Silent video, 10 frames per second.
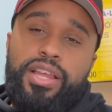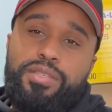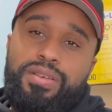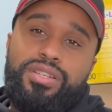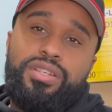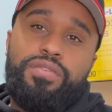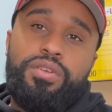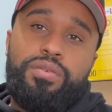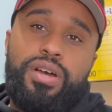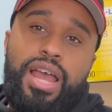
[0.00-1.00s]
And especially if
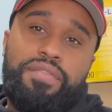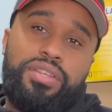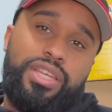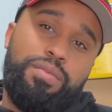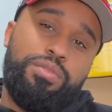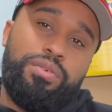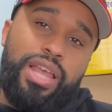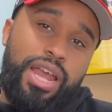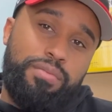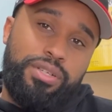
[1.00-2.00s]
you don't want to have to keep
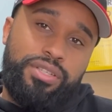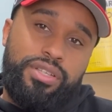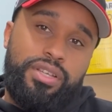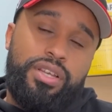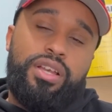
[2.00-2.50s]
doing enemas,